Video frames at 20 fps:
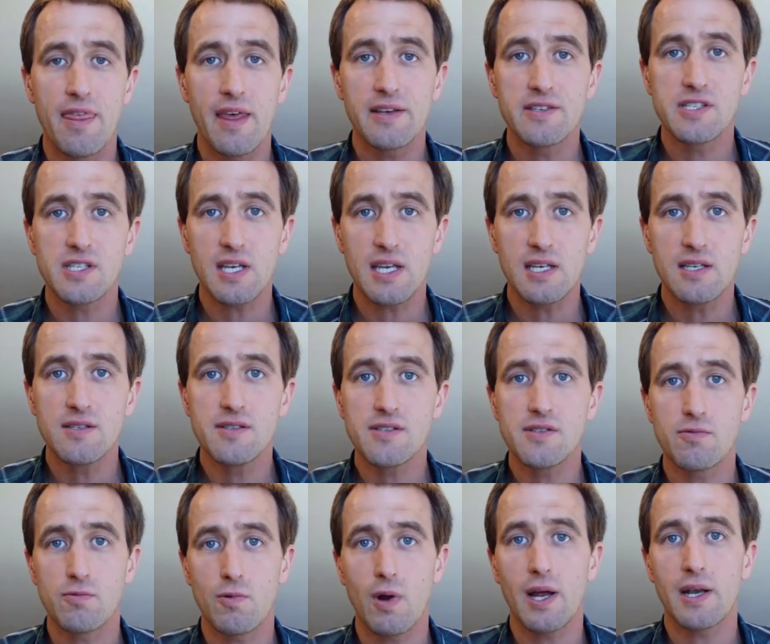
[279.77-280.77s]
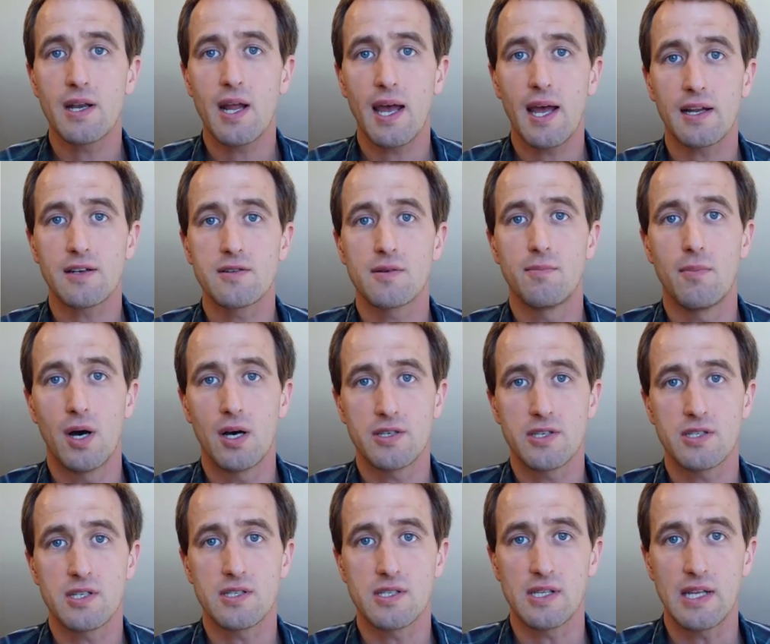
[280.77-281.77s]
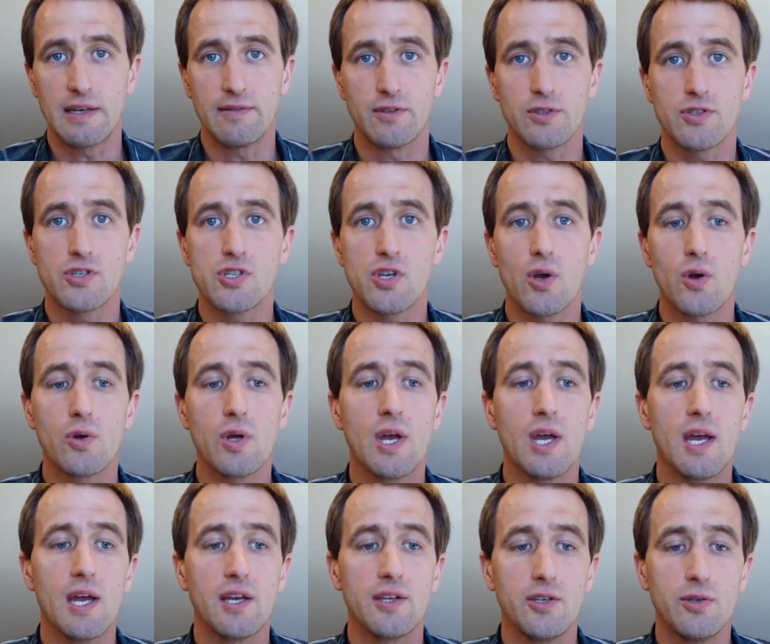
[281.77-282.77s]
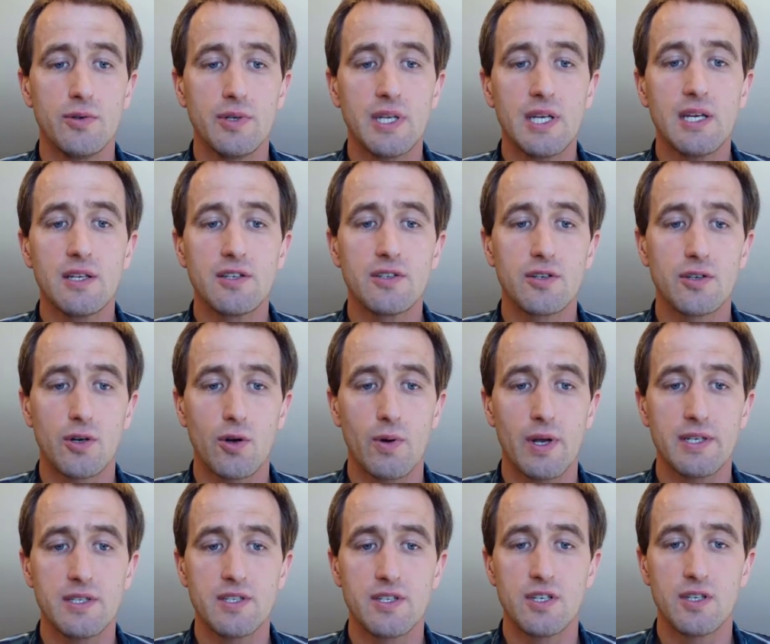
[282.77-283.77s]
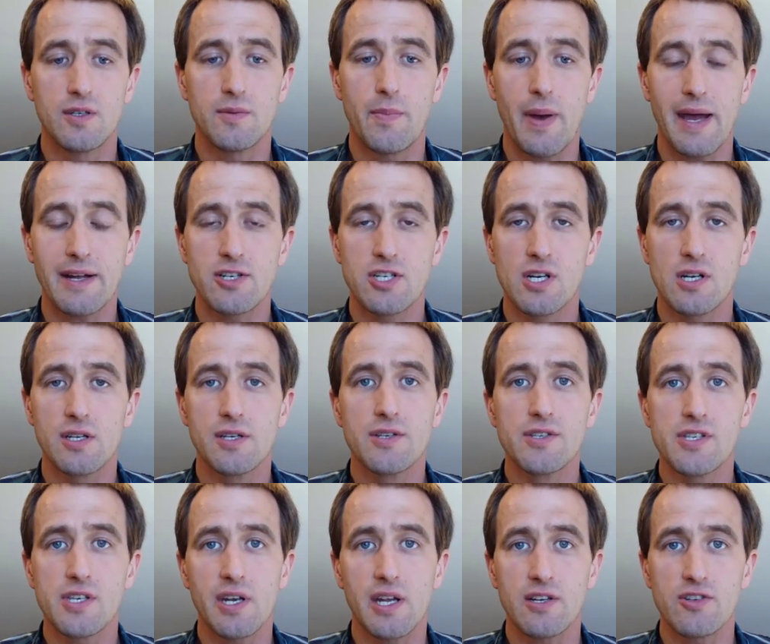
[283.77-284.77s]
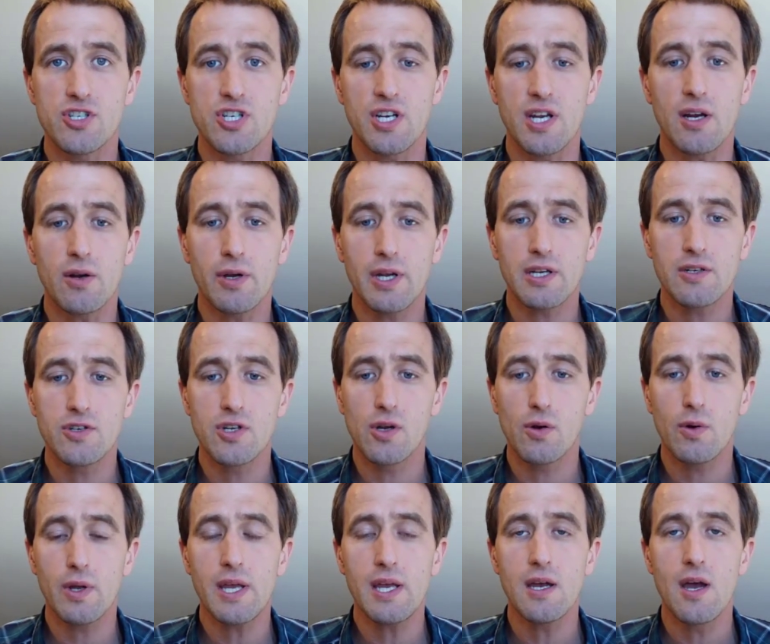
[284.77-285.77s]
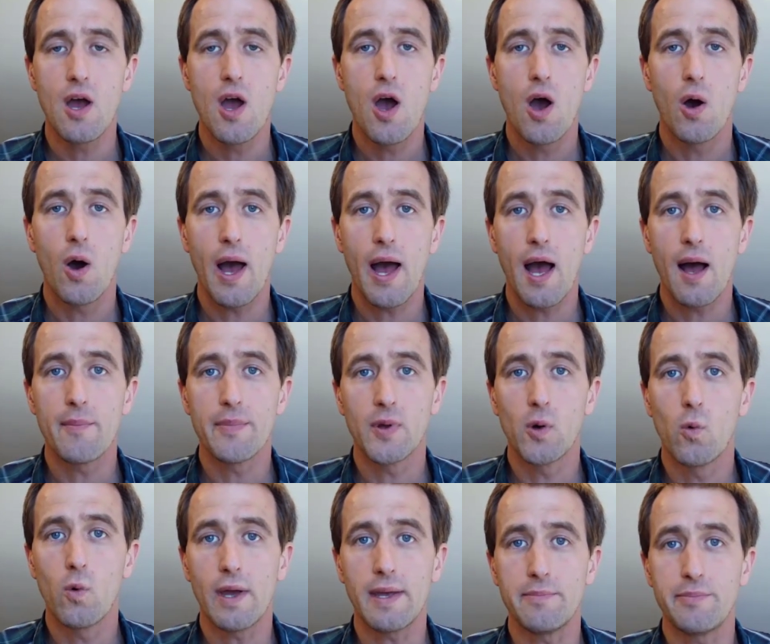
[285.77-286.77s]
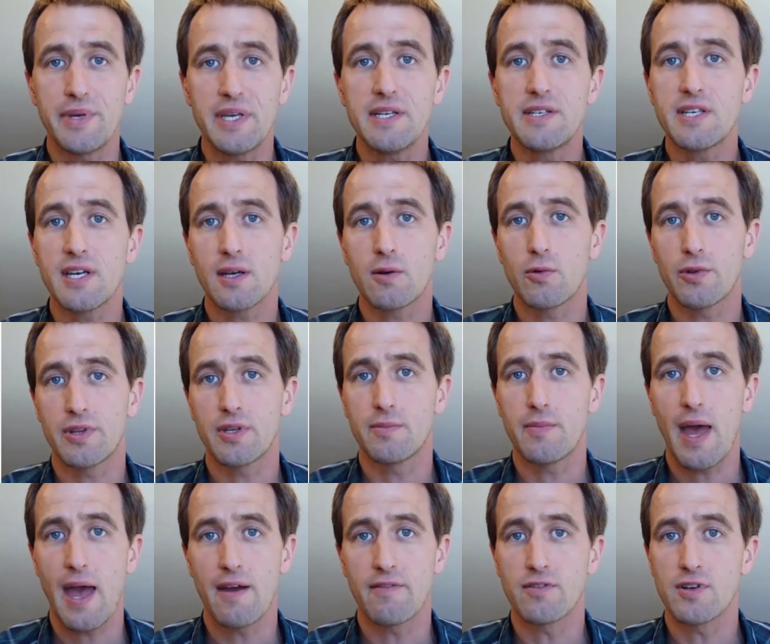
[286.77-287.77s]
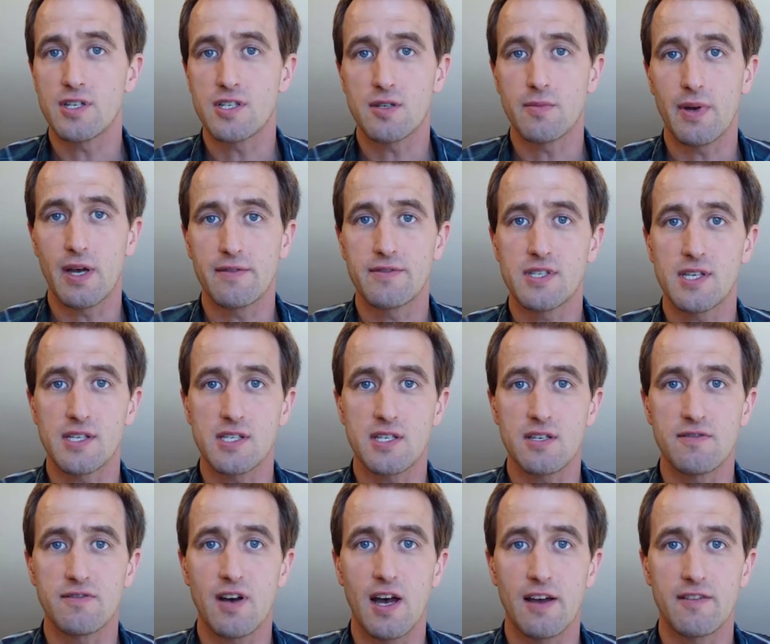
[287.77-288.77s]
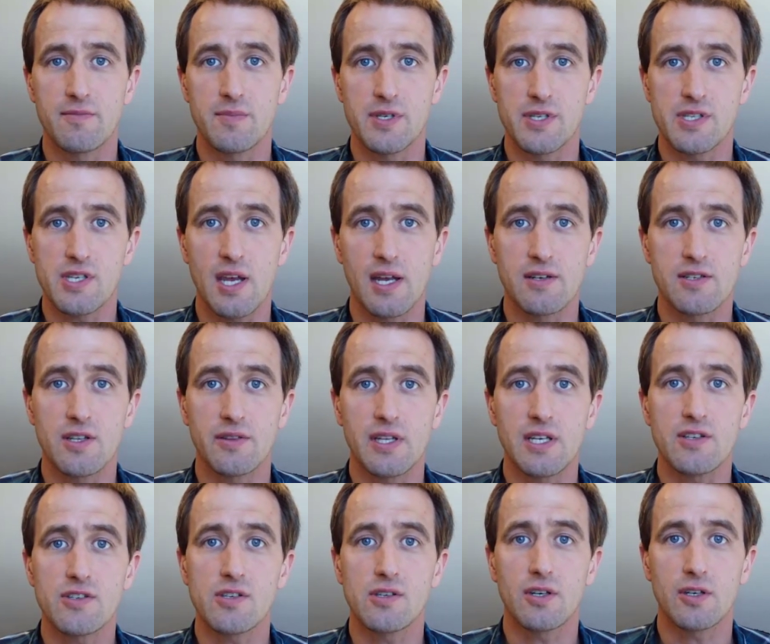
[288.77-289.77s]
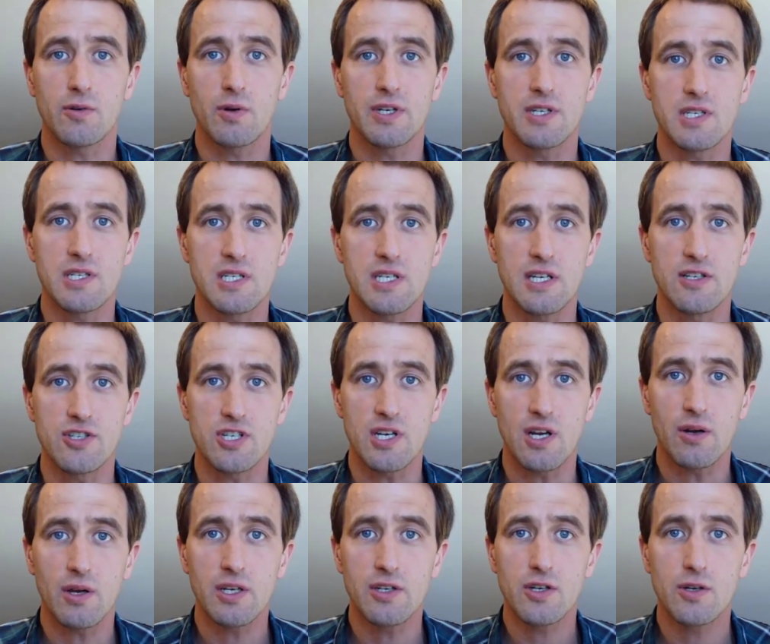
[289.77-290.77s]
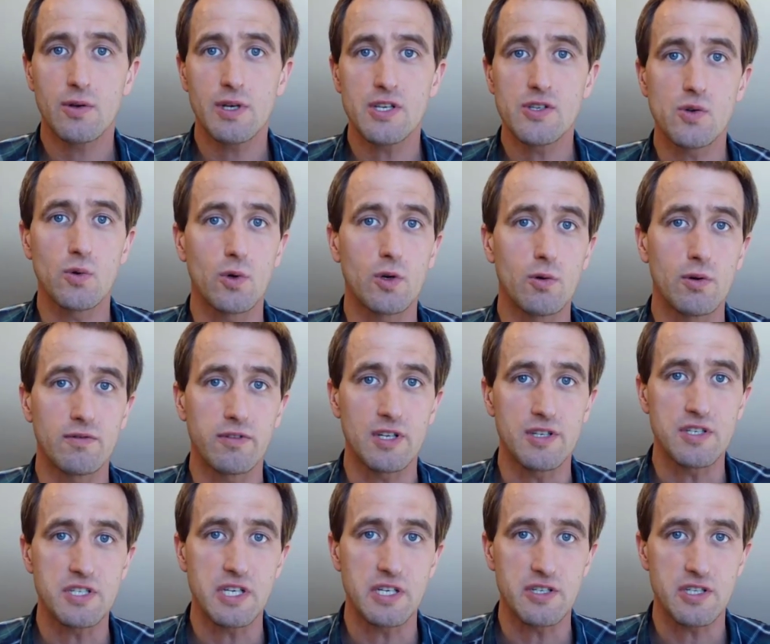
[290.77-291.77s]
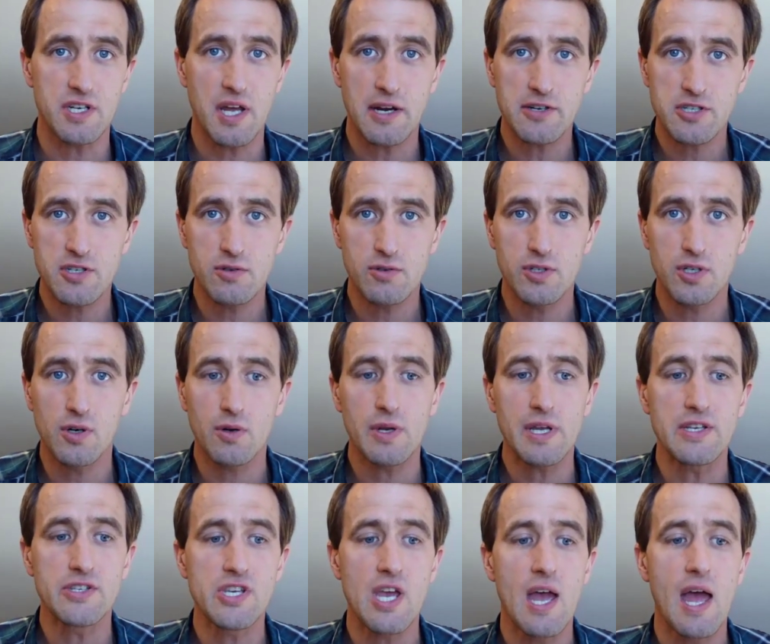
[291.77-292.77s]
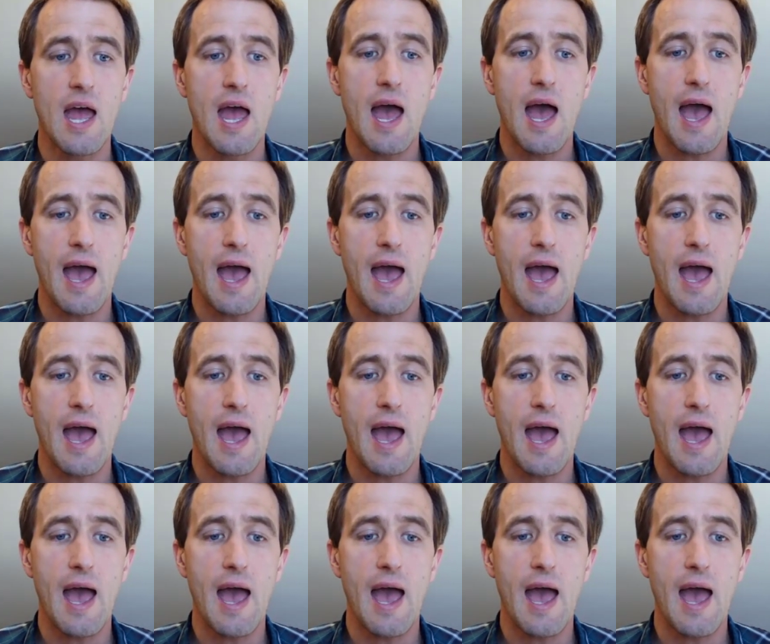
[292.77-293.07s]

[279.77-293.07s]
This is run at master's level, so you need an accredited bachelor's in engineering degree um, or a BTech with an average above 65%. And these are accredited engineering degrees or equivalent international degrees.